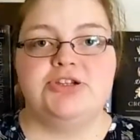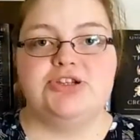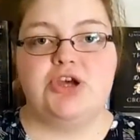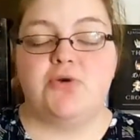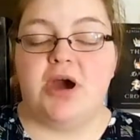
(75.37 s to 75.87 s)

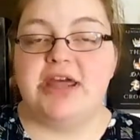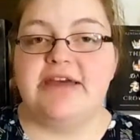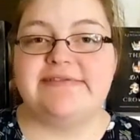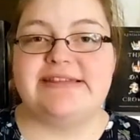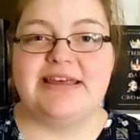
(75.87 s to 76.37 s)
So I
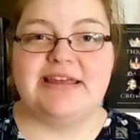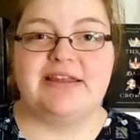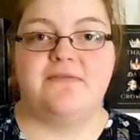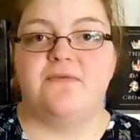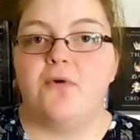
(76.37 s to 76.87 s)
have
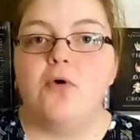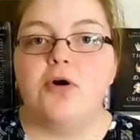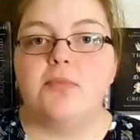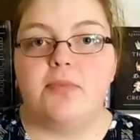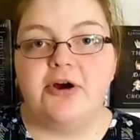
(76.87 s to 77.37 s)
selected
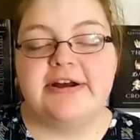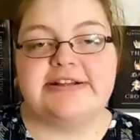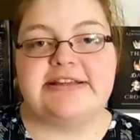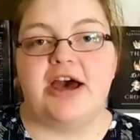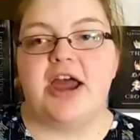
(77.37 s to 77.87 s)
four
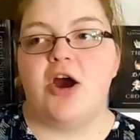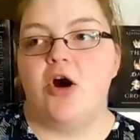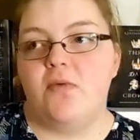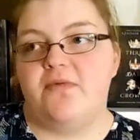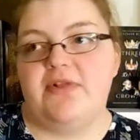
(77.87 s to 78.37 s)
books that I
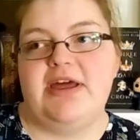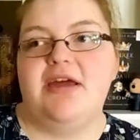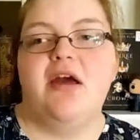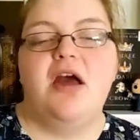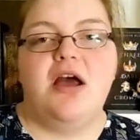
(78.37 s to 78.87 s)

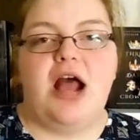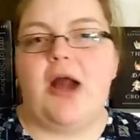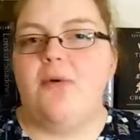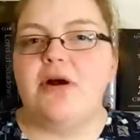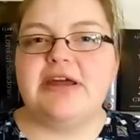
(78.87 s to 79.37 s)
hopefully,
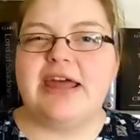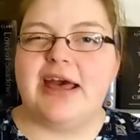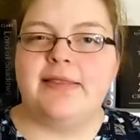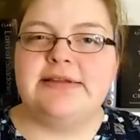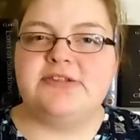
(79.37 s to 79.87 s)
I want to get
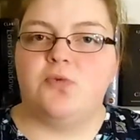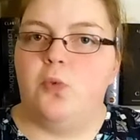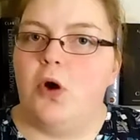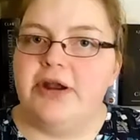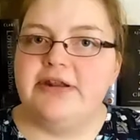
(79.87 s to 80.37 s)
at least
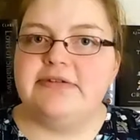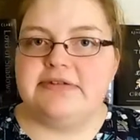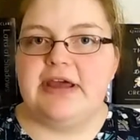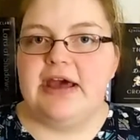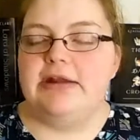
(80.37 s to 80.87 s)
one
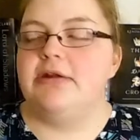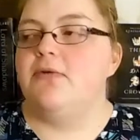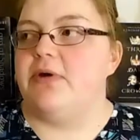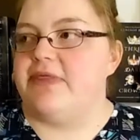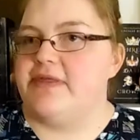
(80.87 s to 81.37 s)
done
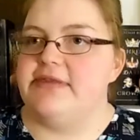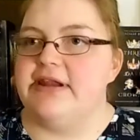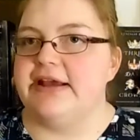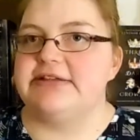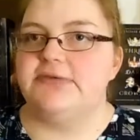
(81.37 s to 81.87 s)
within the
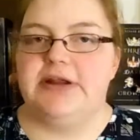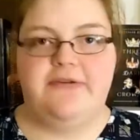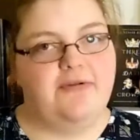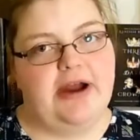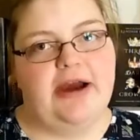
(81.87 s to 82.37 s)
next
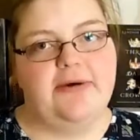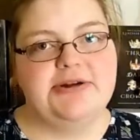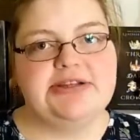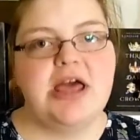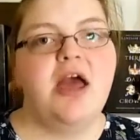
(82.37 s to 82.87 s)
24
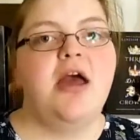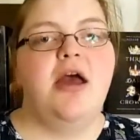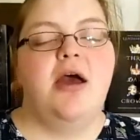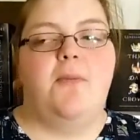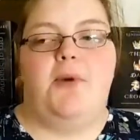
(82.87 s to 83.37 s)
hours.
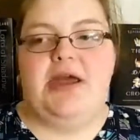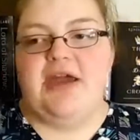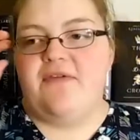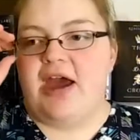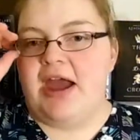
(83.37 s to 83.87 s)

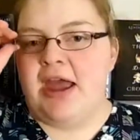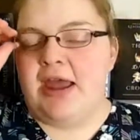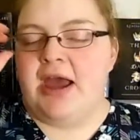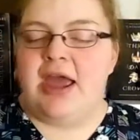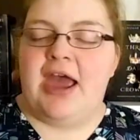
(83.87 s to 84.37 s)
But if
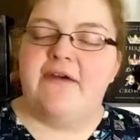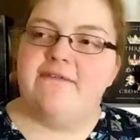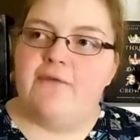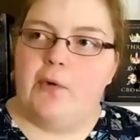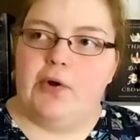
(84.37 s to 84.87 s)
I, I
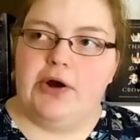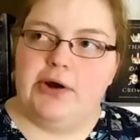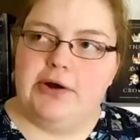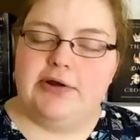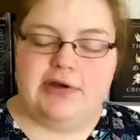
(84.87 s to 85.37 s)
have
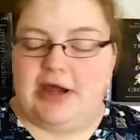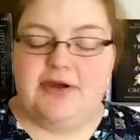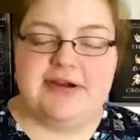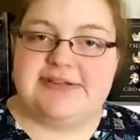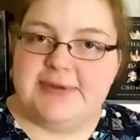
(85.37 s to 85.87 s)
four, I
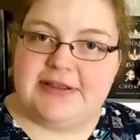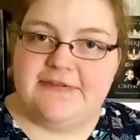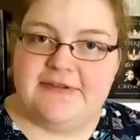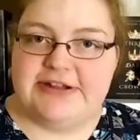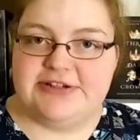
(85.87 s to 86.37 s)
don't expect
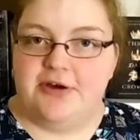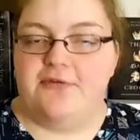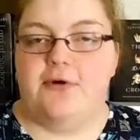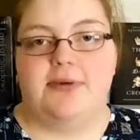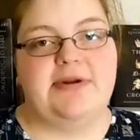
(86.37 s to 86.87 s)
to finish all
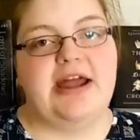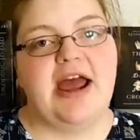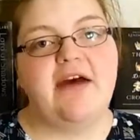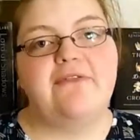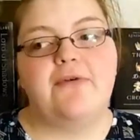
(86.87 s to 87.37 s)
four, but I
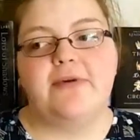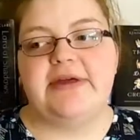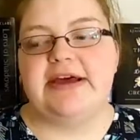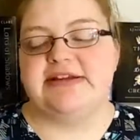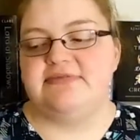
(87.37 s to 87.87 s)
have four
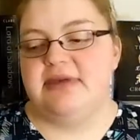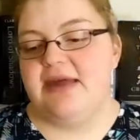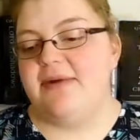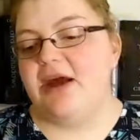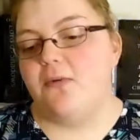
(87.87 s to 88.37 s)
because
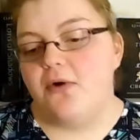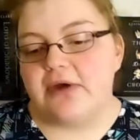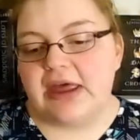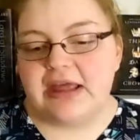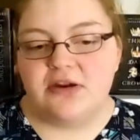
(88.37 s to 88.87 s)
maybe I
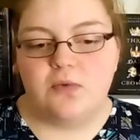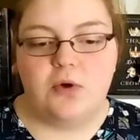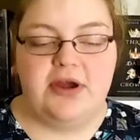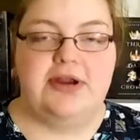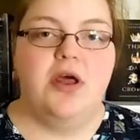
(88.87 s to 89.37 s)
won't get into
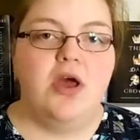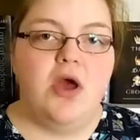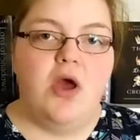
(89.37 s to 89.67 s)
one